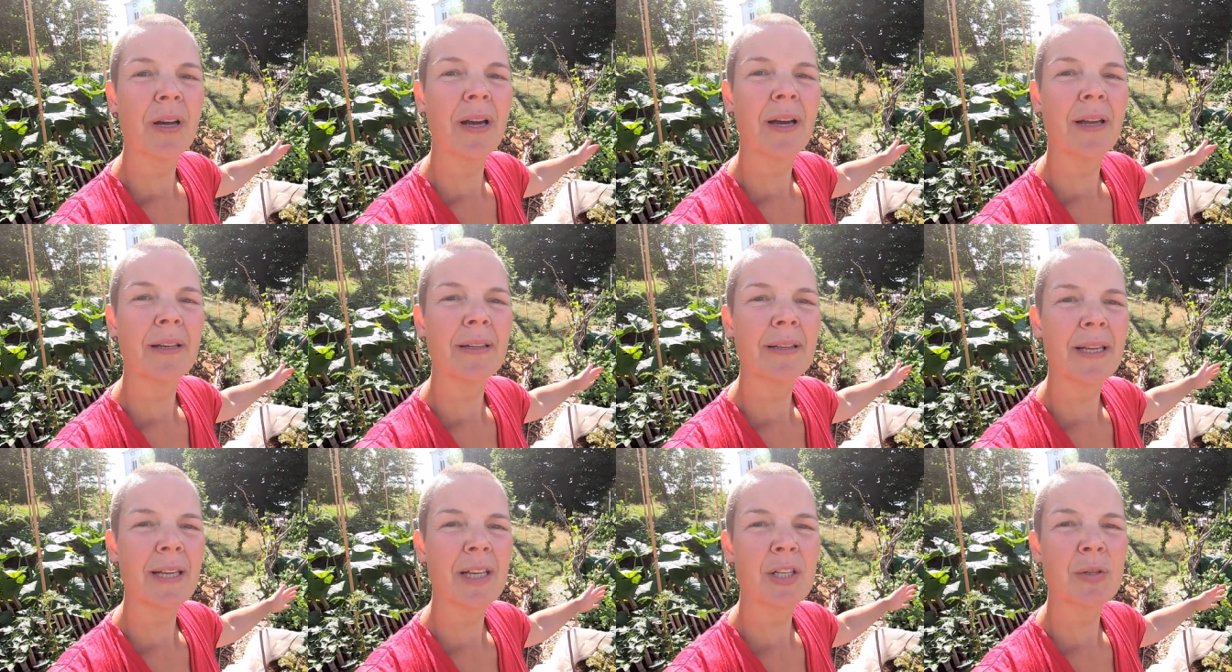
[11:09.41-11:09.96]

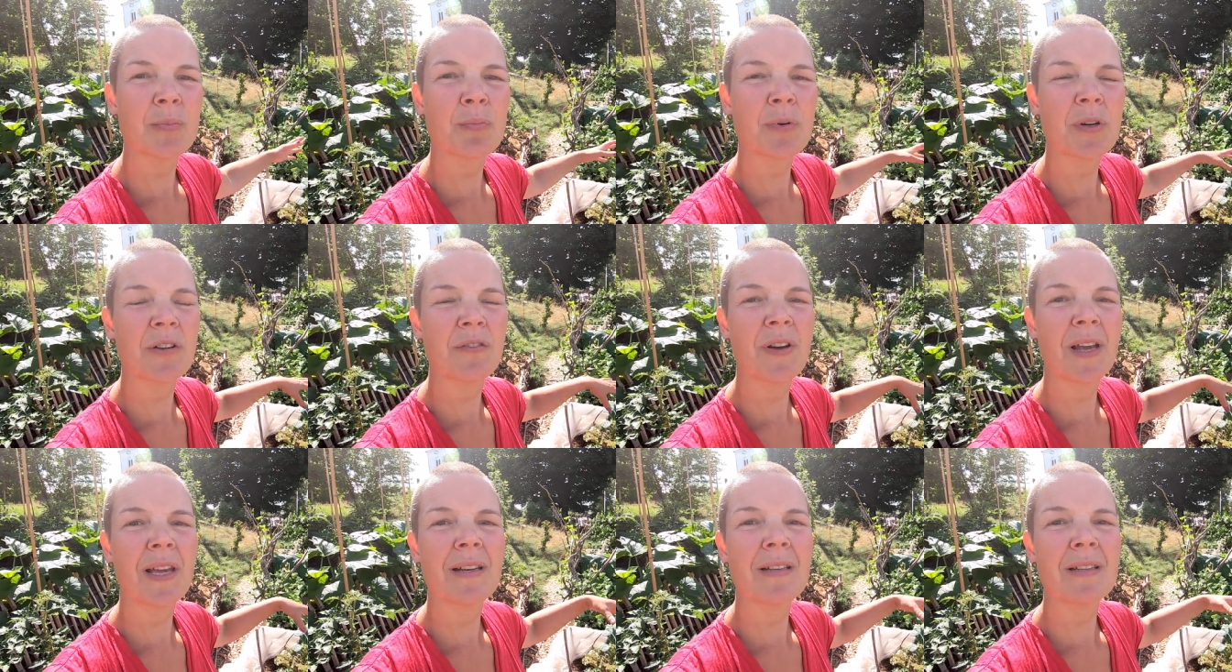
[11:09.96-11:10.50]
and it
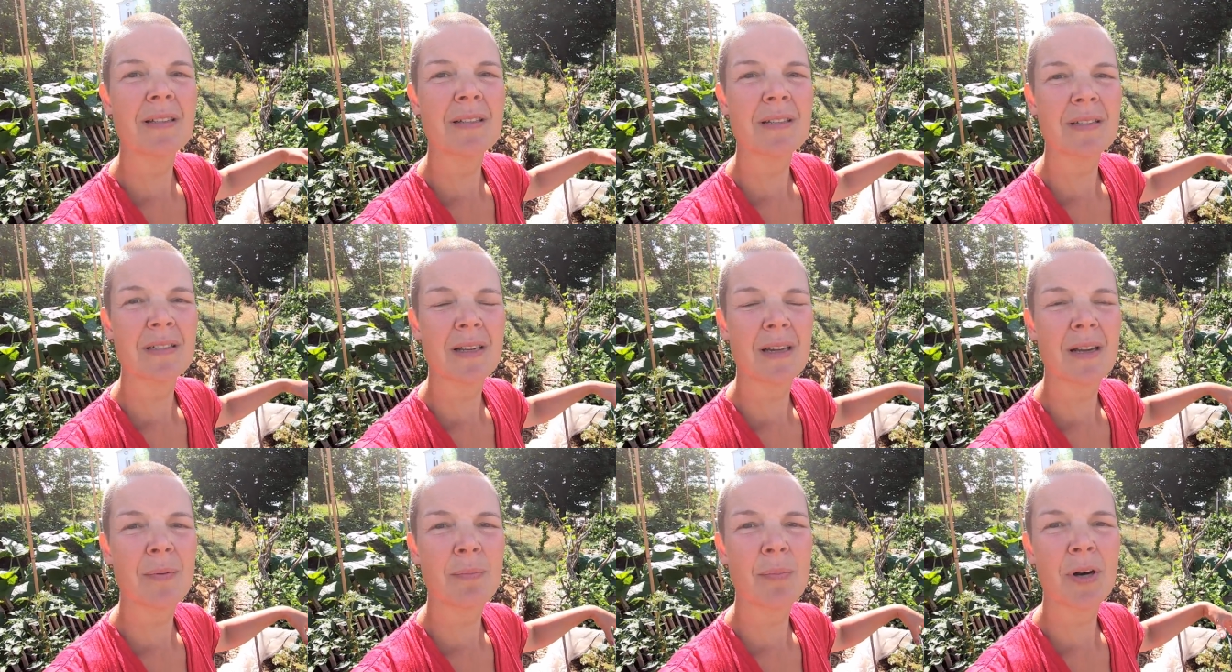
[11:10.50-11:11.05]

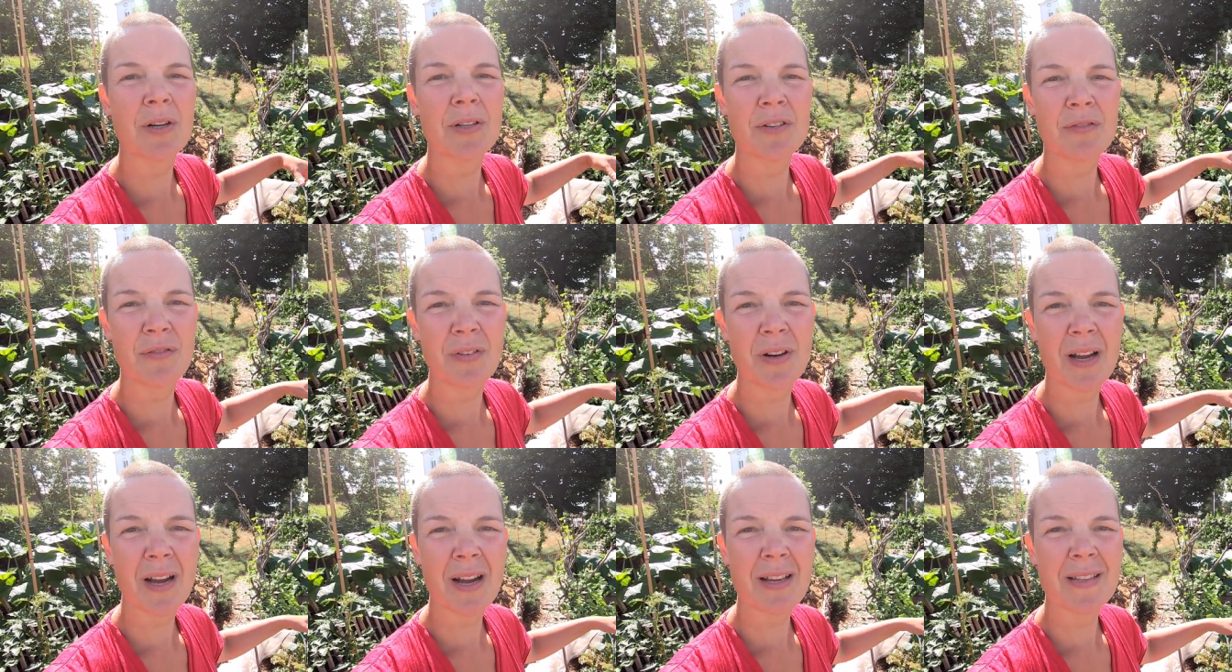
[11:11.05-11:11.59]
prevents uh,
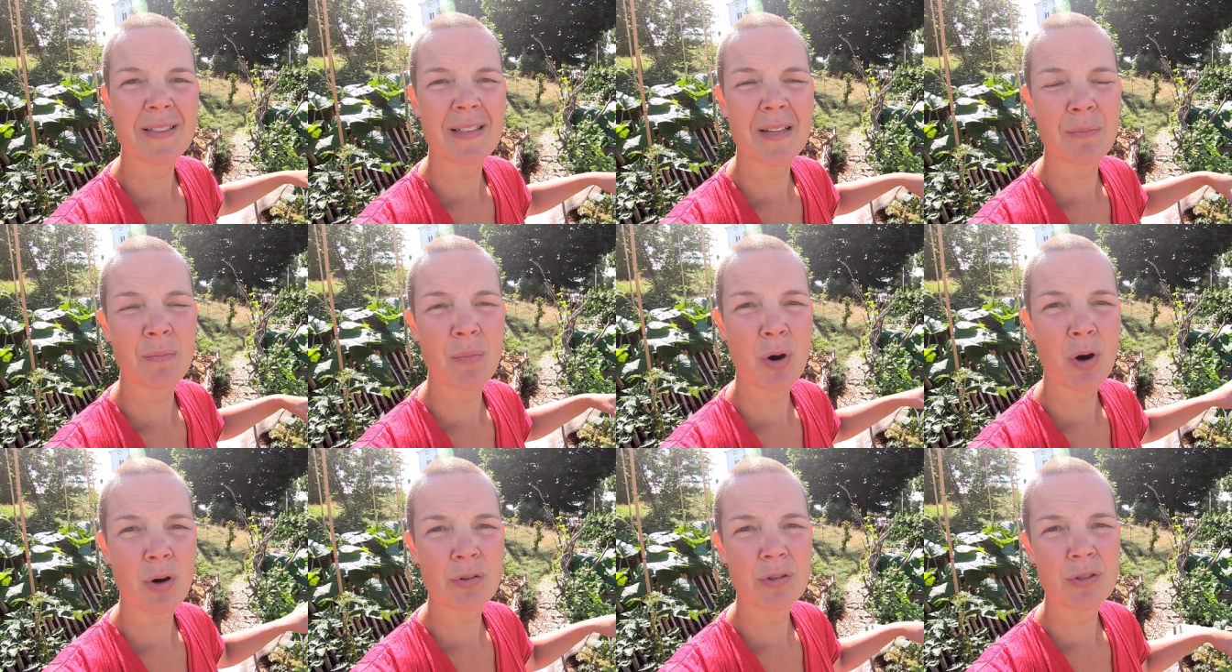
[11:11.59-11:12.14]
butterflies
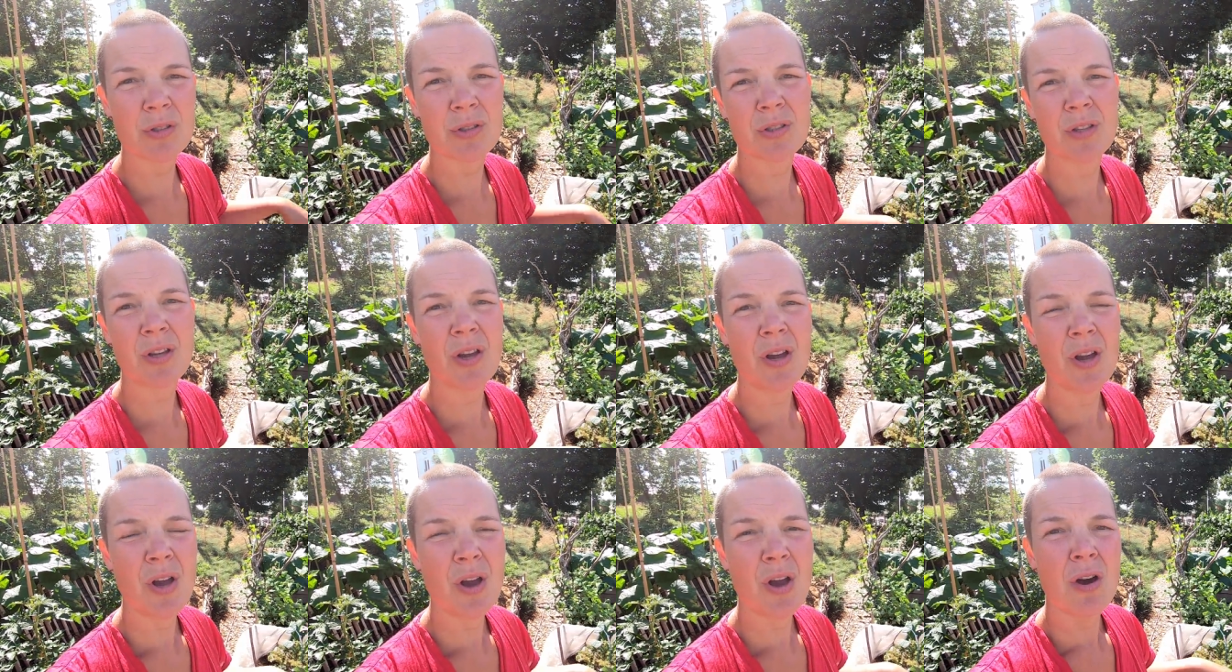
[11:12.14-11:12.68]
and moths